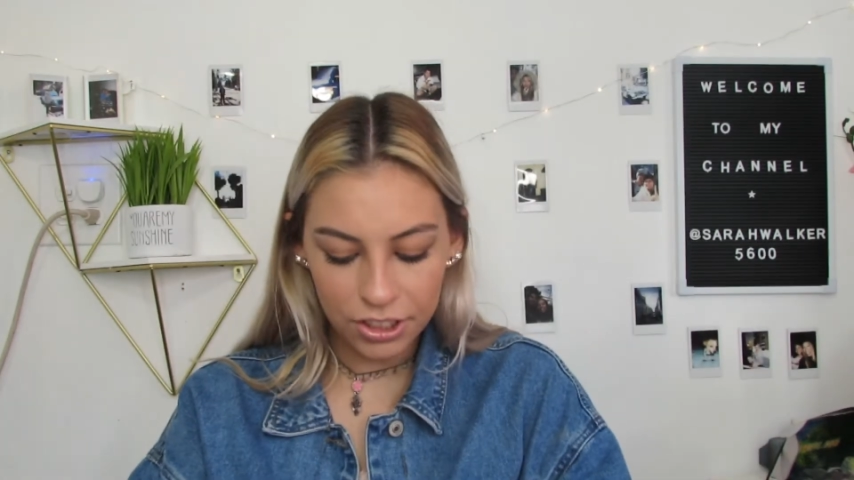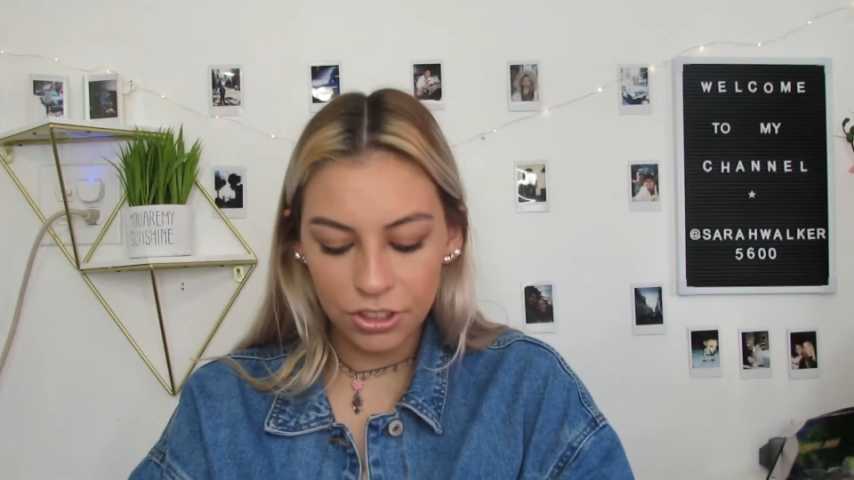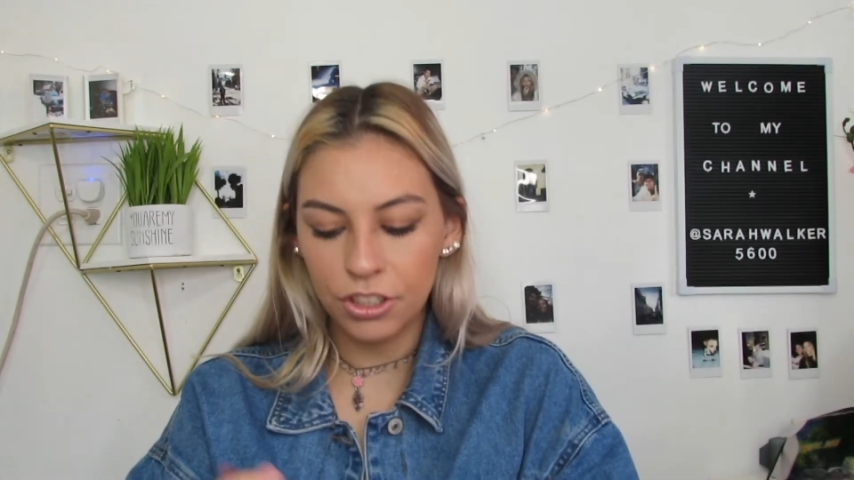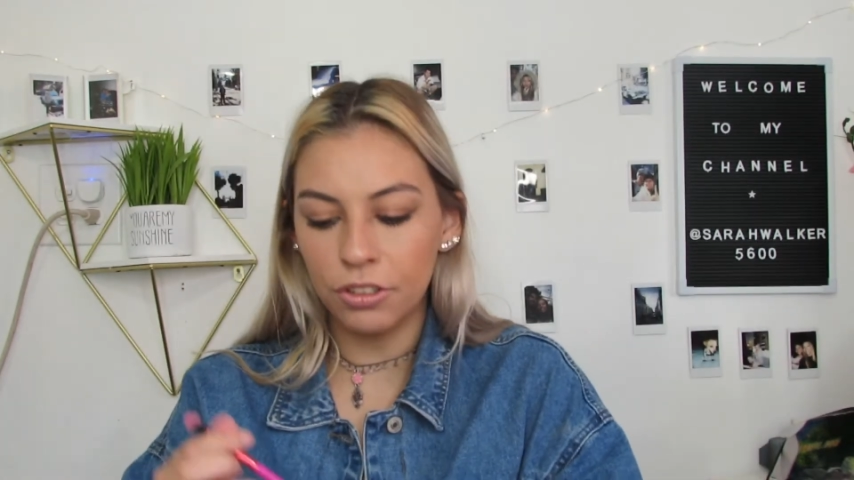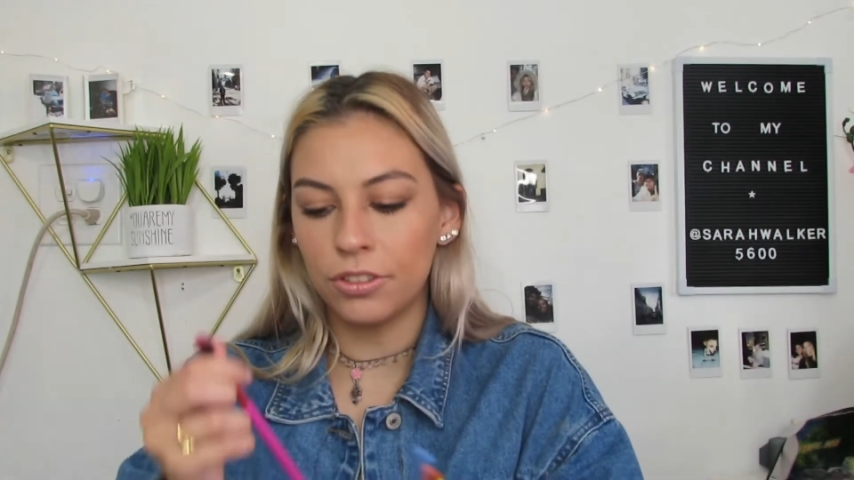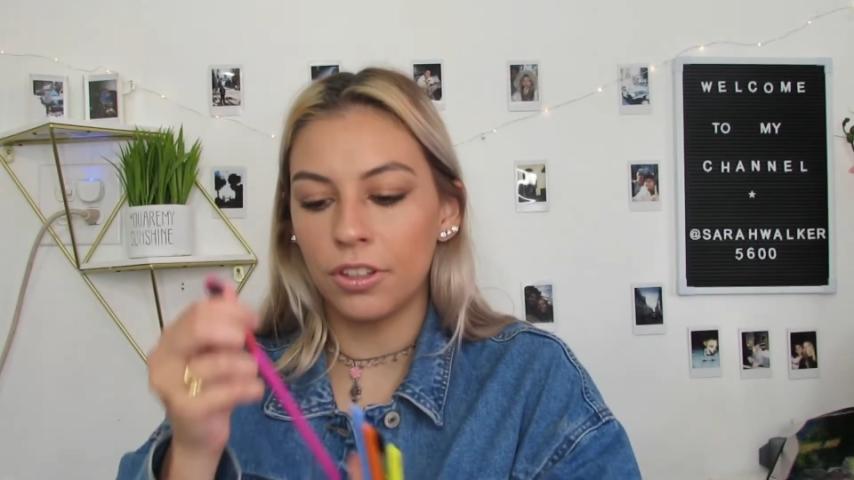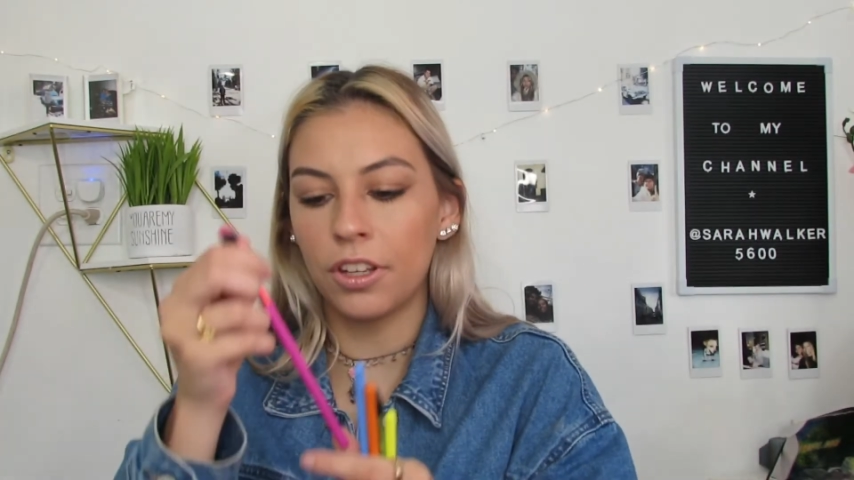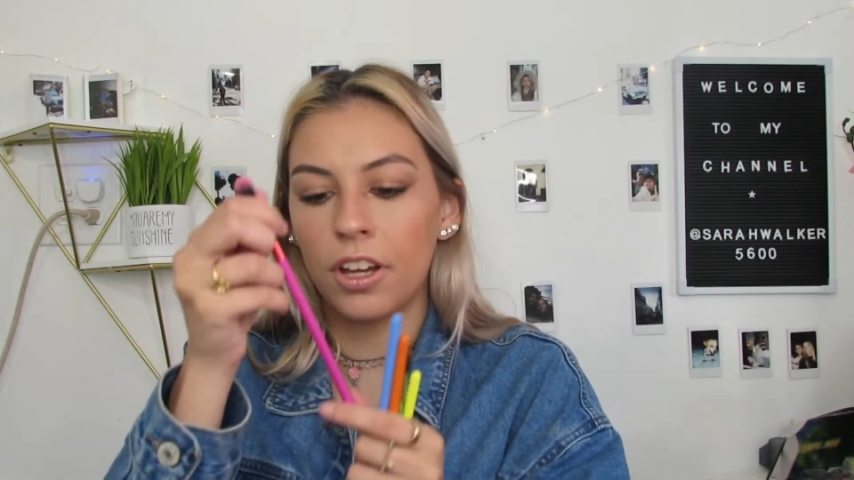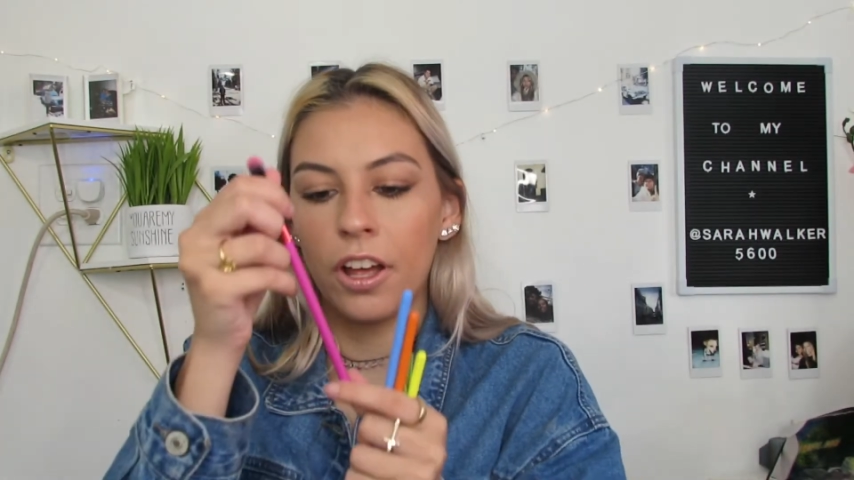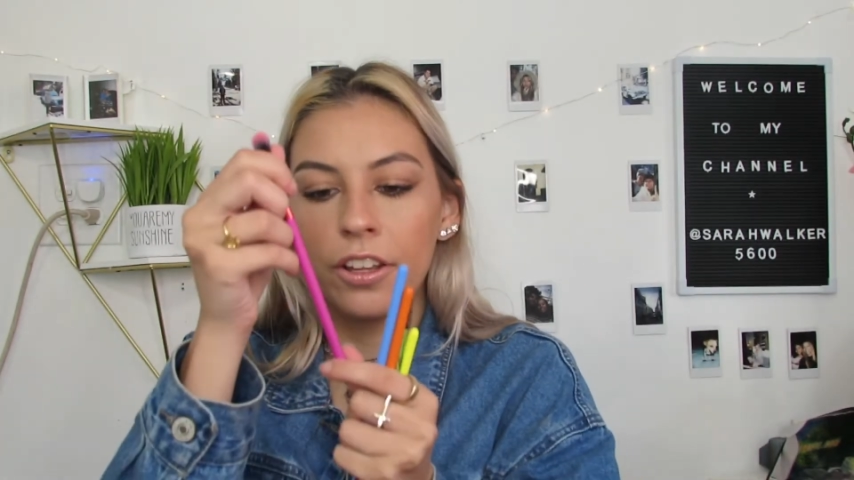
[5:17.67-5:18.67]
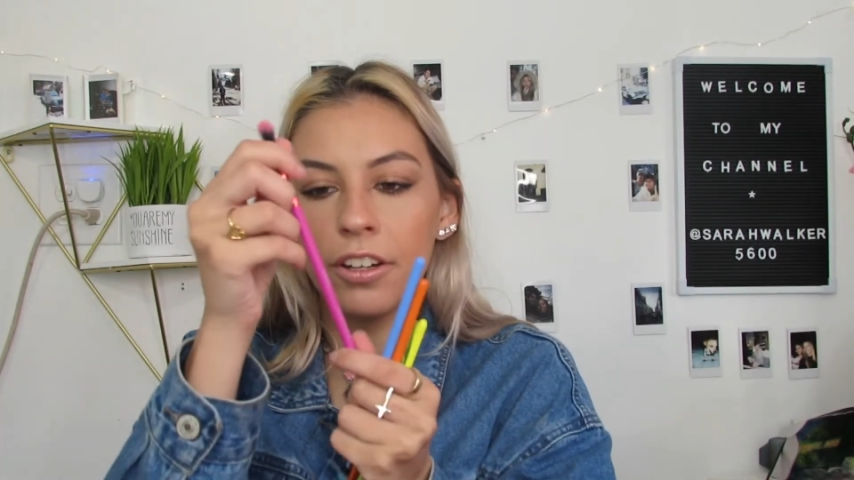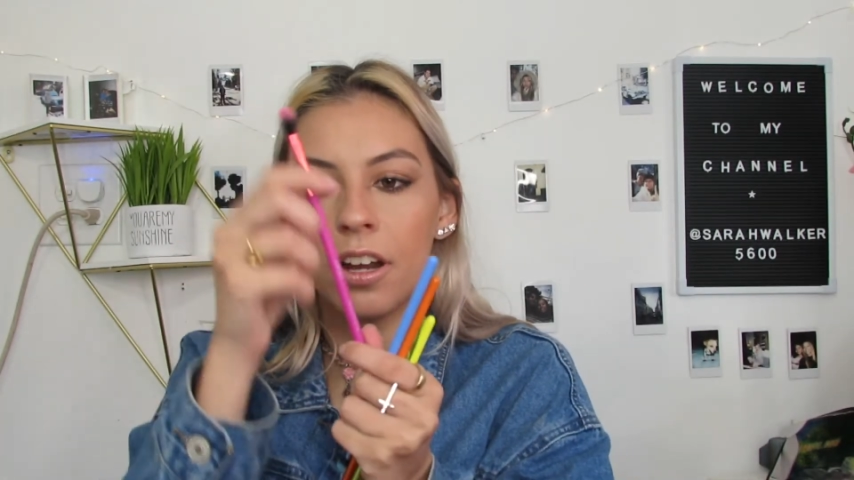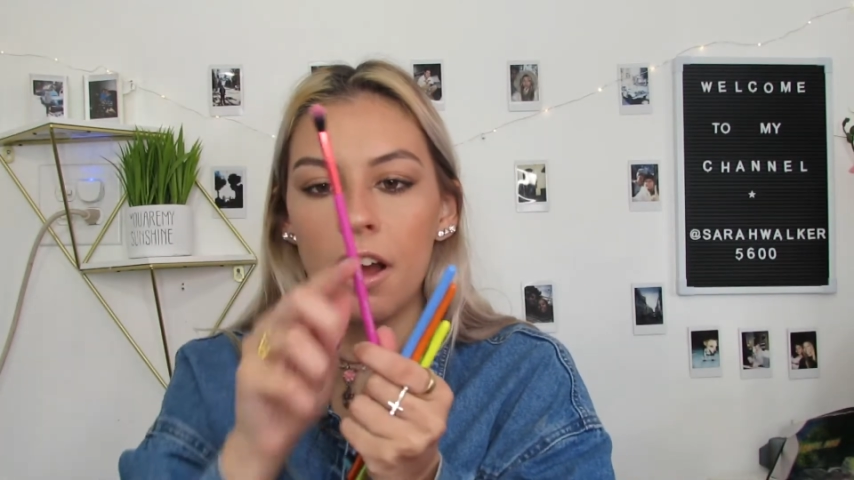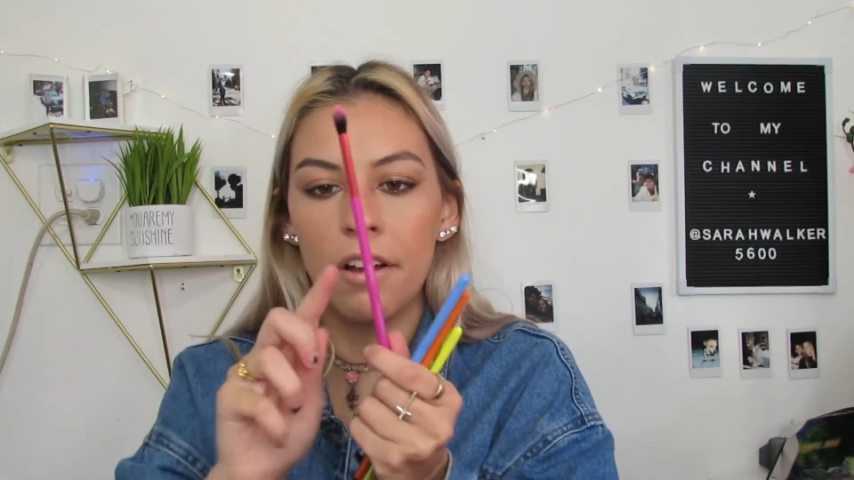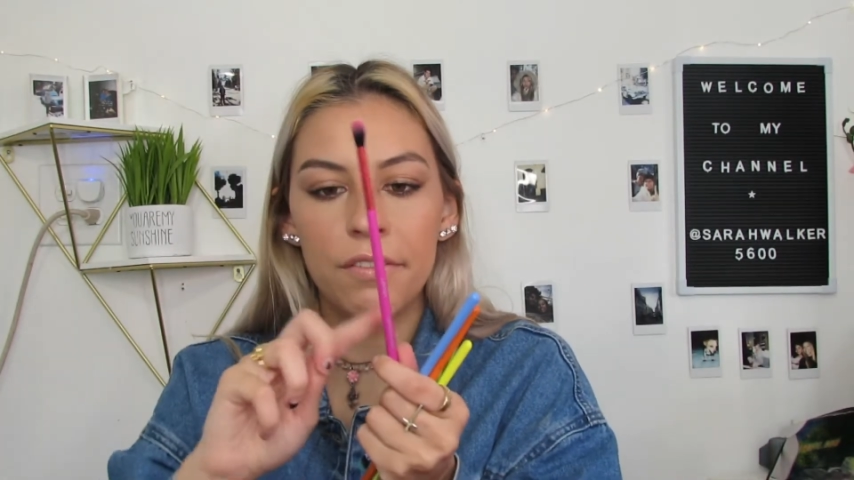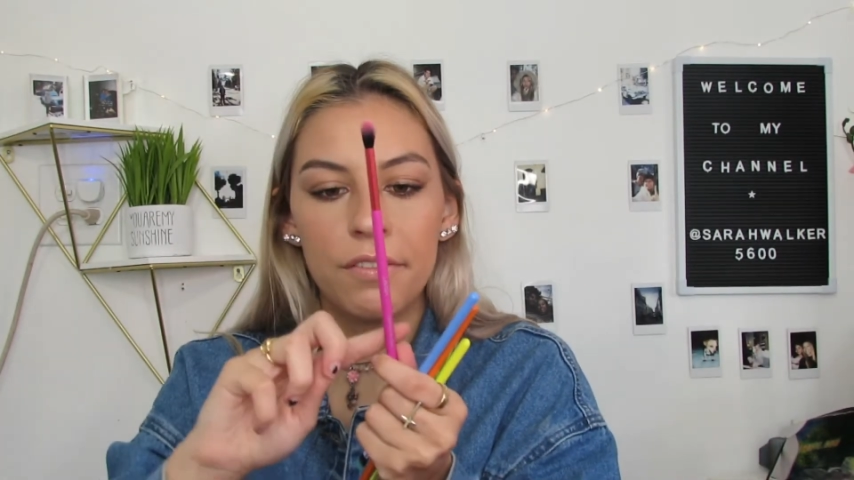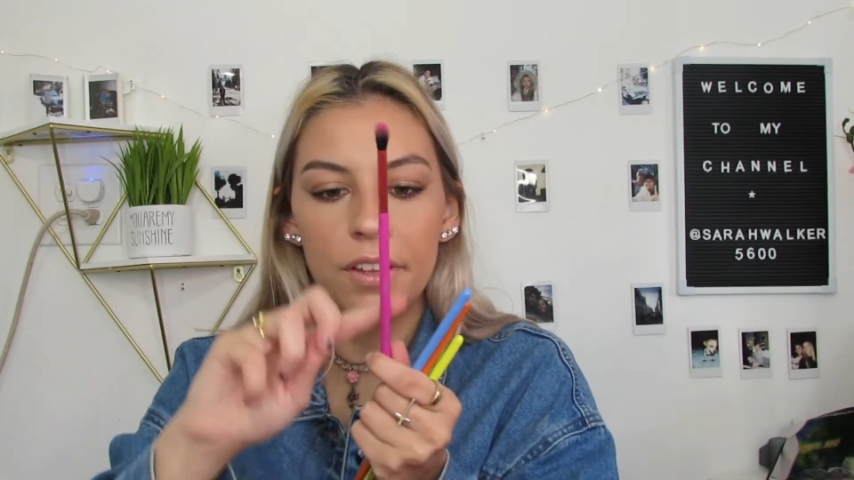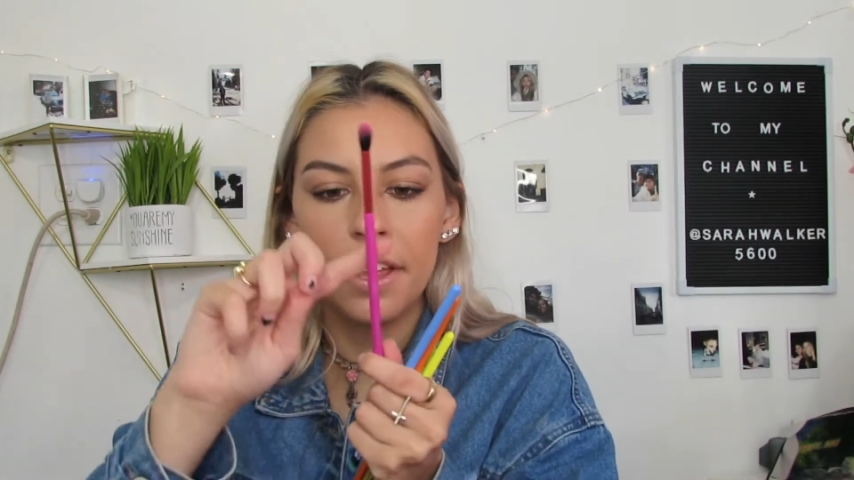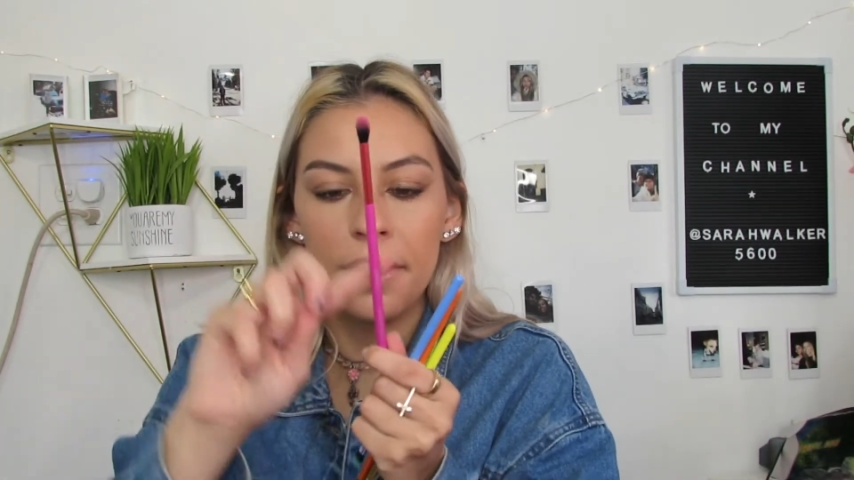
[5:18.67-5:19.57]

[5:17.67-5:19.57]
is cute. So the color of